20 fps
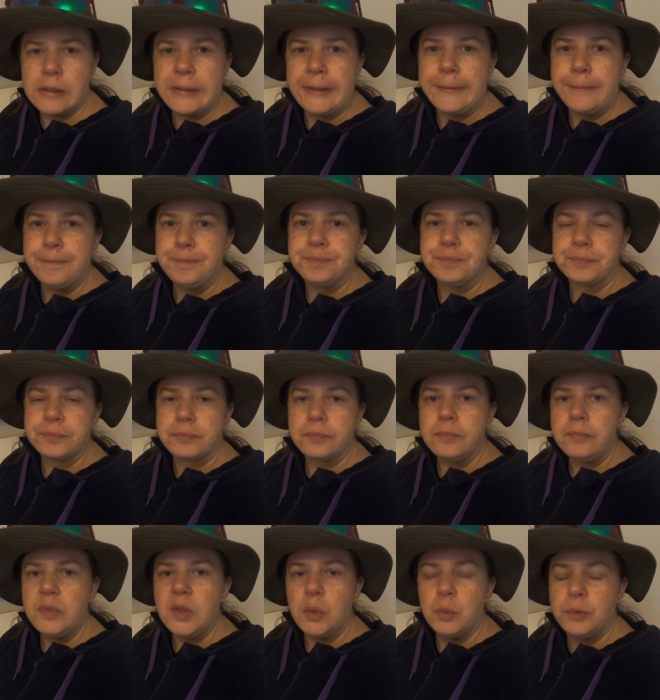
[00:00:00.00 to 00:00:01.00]
Um,
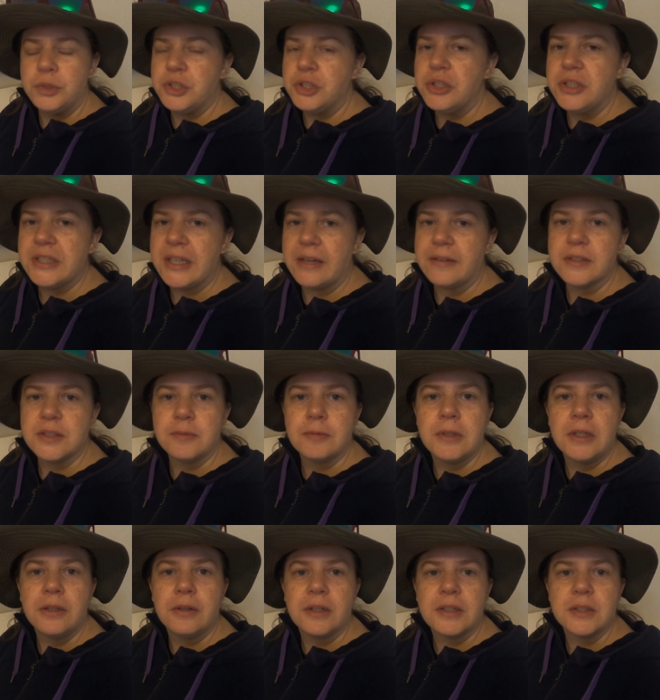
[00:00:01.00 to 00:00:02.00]
we're due to have some
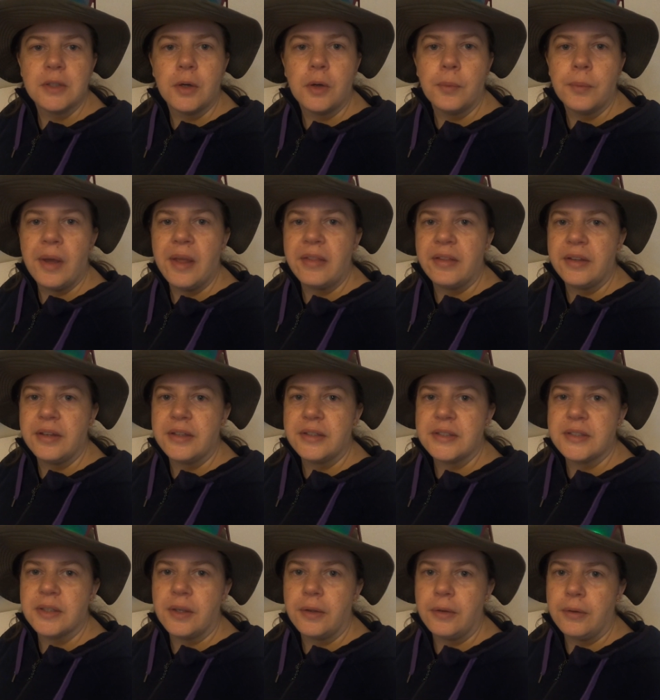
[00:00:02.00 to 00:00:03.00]
really nice hot weather,
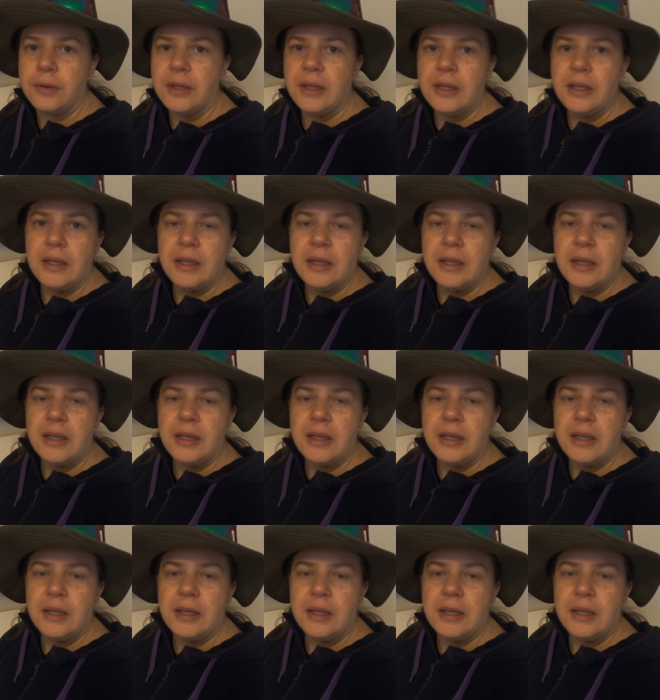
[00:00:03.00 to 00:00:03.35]
so